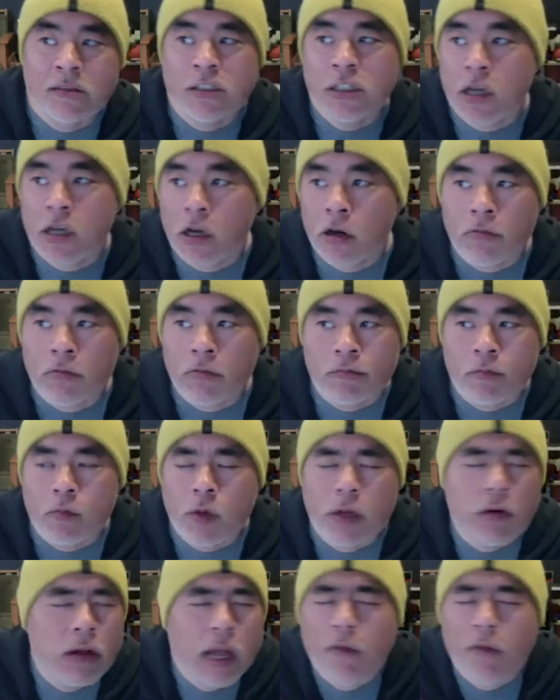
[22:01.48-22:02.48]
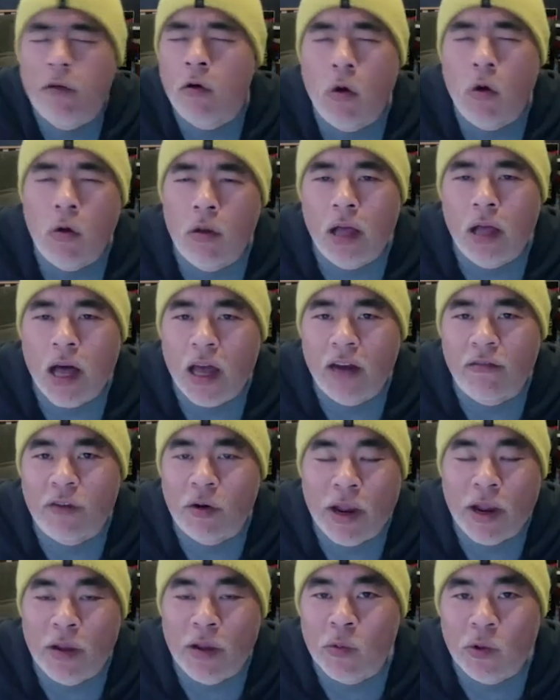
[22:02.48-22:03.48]
so we don't have a whole lot of
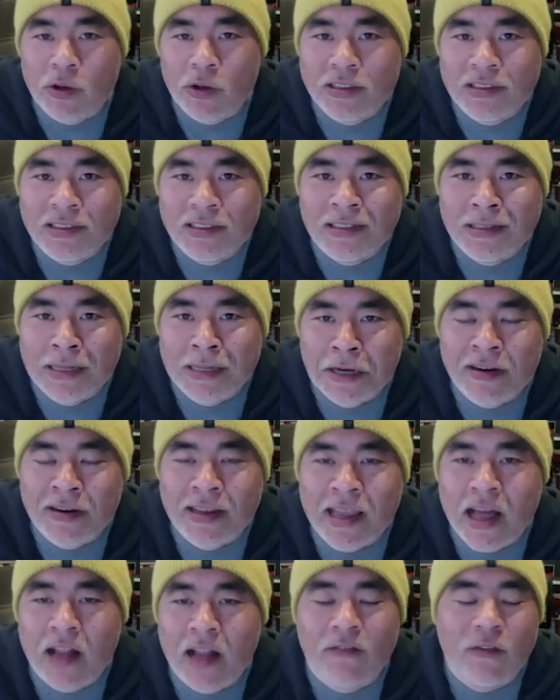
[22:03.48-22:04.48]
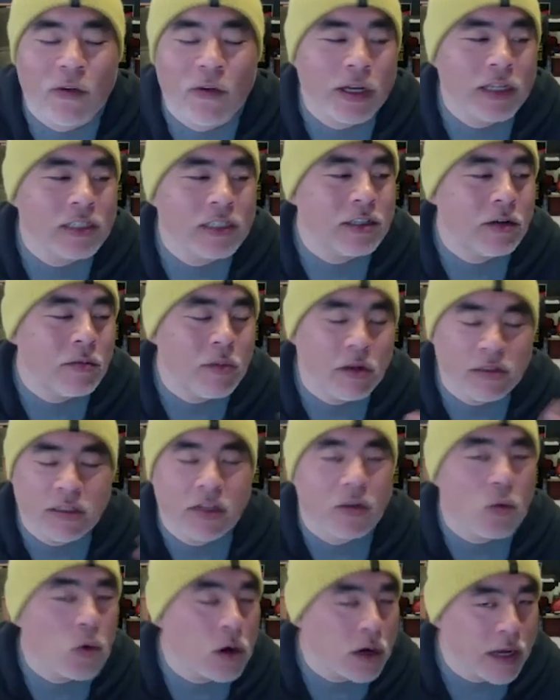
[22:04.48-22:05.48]
great woods here in California. So most of
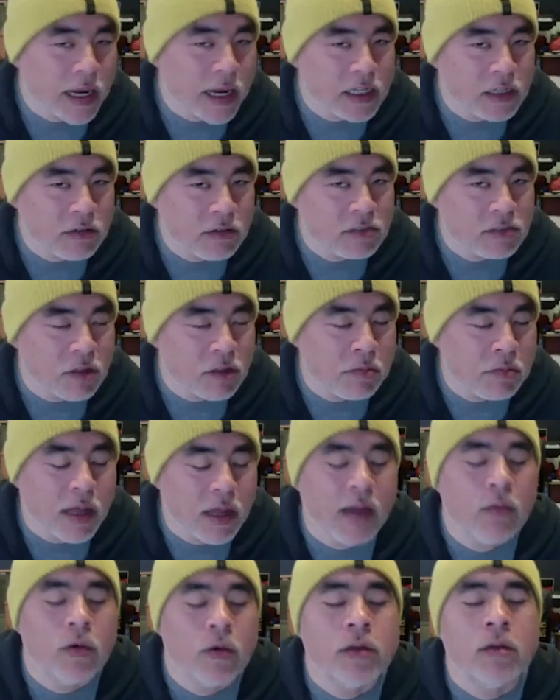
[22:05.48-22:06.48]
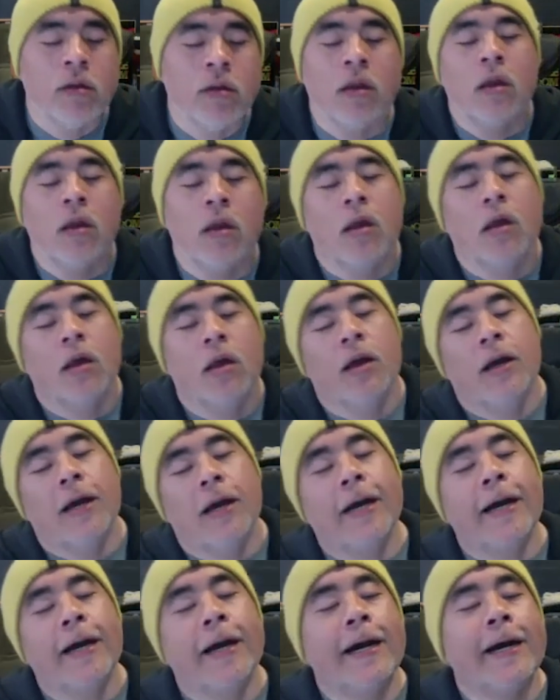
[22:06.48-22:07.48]
the work I do is with plywood.
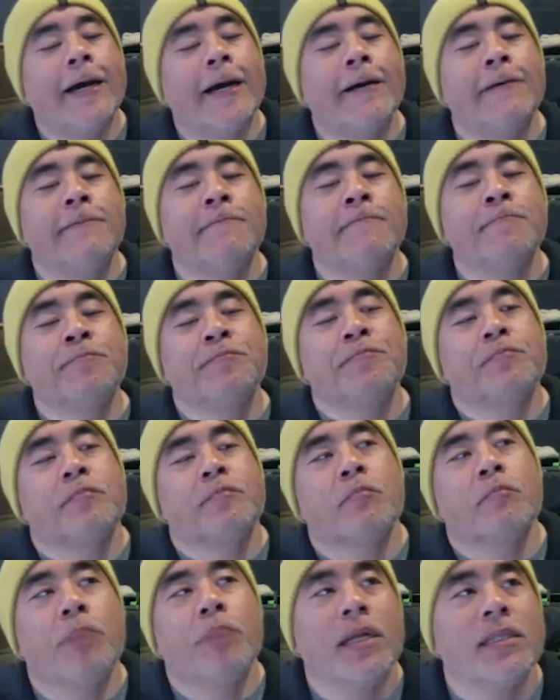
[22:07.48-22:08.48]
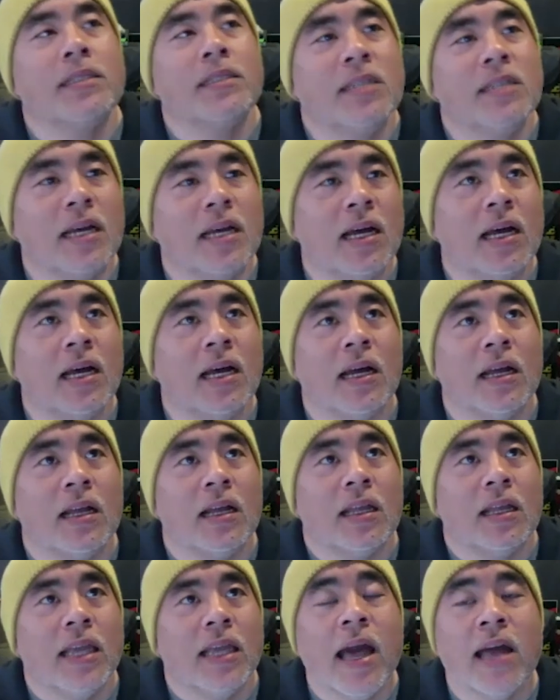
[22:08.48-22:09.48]
But
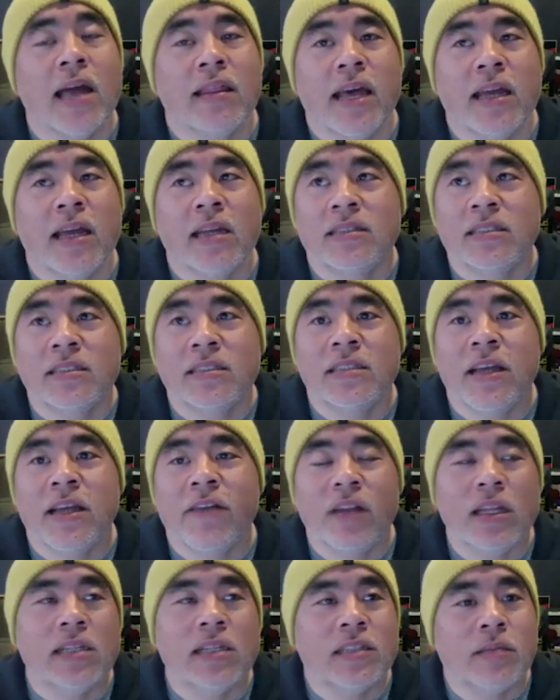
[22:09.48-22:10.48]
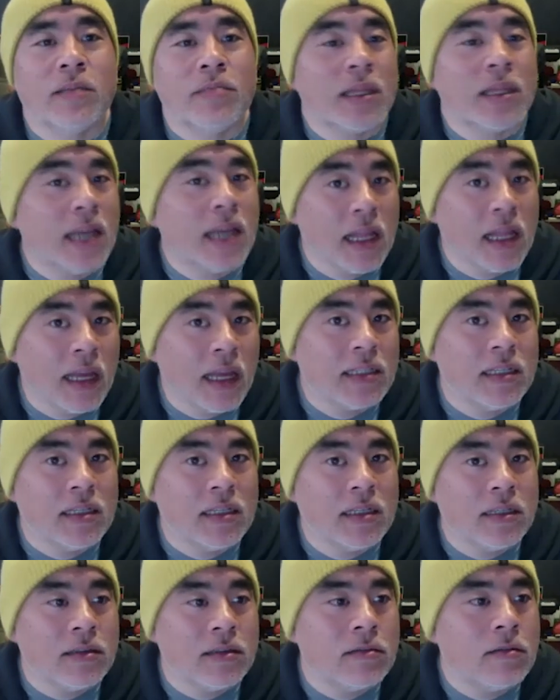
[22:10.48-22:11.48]
that is definitely something that I like to
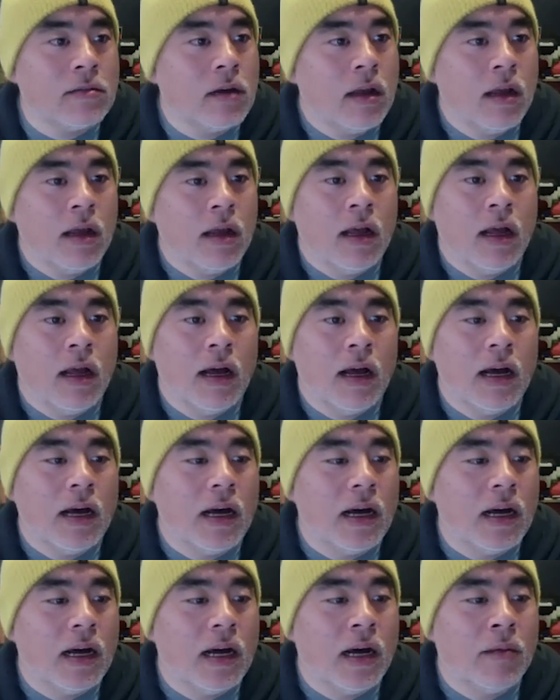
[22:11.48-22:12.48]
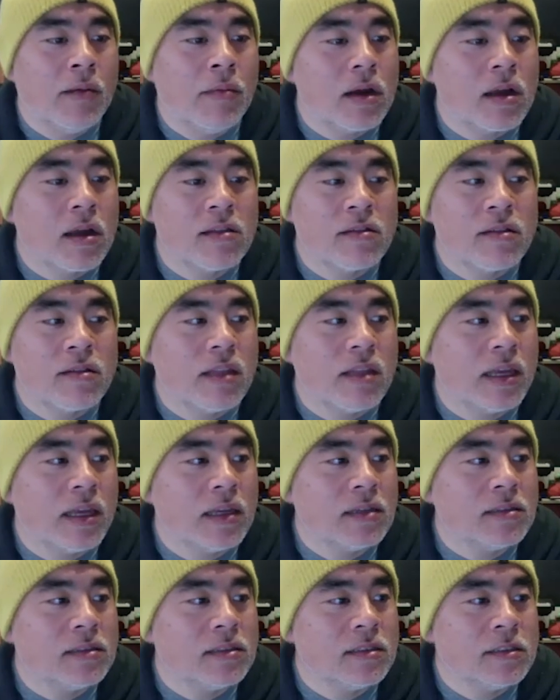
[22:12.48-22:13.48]
do, among other
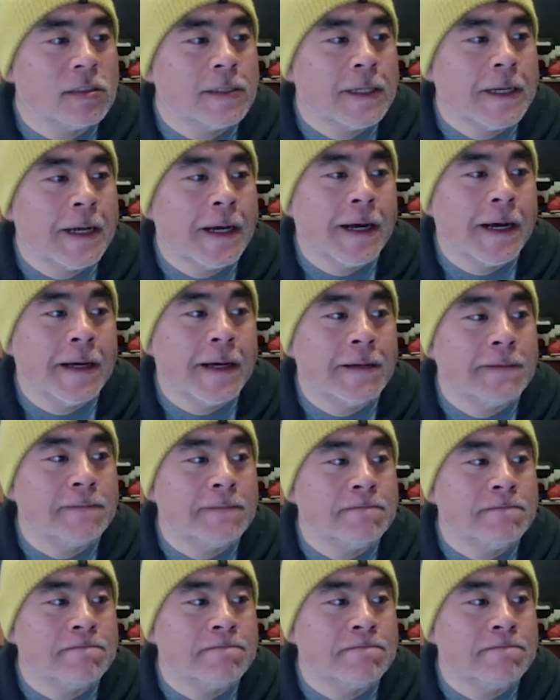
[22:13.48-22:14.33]
things. I